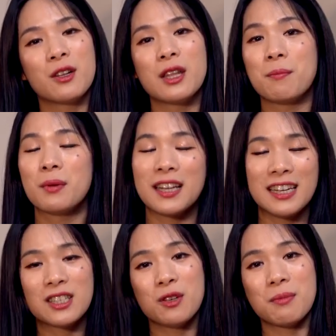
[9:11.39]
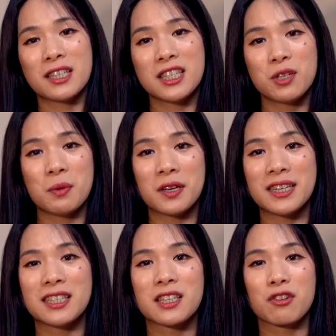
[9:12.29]
then please do message me on
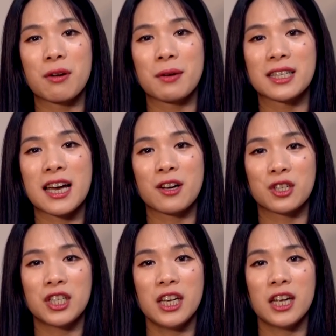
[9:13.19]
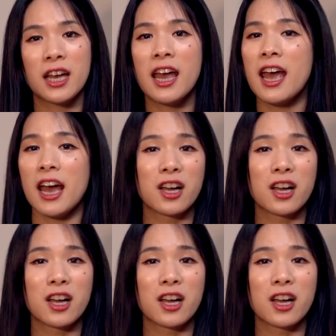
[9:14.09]
Instagram at hauchicyt,